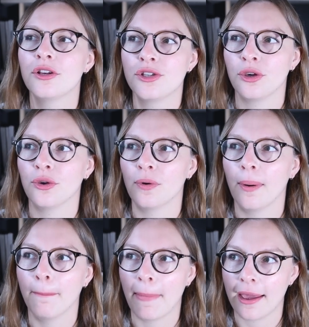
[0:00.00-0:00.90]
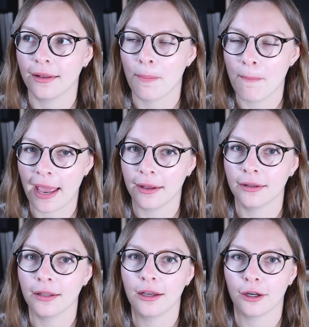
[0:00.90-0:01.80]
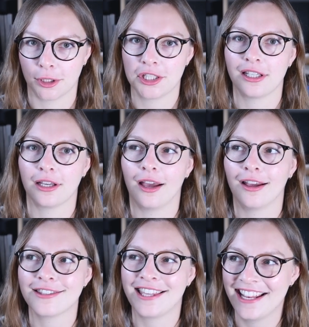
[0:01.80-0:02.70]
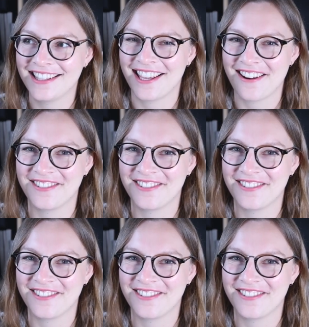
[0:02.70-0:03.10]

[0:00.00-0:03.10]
to male and male erotica since